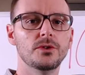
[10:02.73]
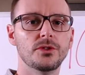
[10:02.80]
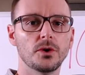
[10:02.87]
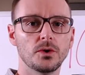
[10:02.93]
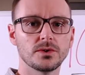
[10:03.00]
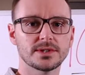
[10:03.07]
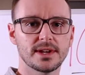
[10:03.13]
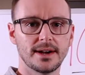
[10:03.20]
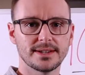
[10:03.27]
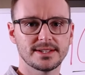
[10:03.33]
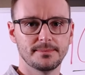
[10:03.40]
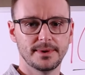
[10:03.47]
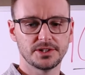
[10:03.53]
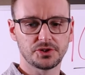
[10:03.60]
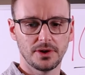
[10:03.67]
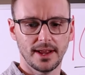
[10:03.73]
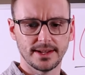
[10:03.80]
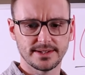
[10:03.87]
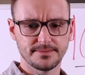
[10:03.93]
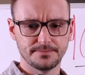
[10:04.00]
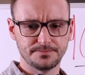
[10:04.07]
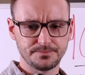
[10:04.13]
those custom intro
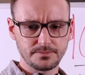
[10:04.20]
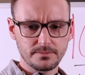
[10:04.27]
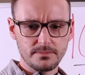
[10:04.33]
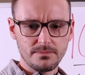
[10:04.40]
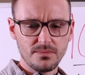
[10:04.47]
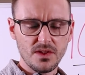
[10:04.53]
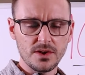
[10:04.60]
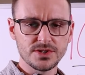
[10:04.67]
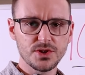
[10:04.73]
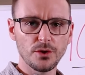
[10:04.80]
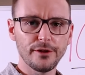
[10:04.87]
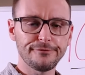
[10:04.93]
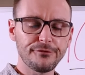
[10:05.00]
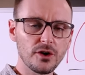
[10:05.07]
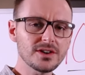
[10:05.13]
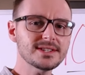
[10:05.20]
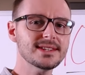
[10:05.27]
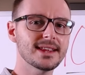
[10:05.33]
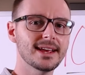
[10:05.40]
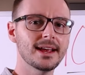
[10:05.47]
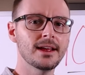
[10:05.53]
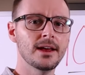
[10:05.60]
lines? So the first
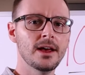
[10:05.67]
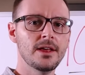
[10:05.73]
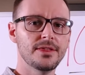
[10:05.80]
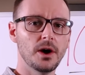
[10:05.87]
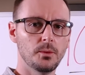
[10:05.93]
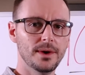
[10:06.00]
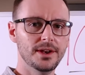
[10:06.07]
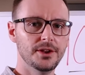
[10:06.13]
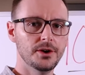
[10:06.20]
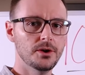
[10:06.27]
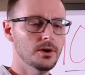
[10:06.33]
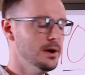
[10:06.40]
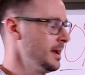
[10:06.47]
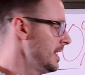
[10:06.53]
thing that we do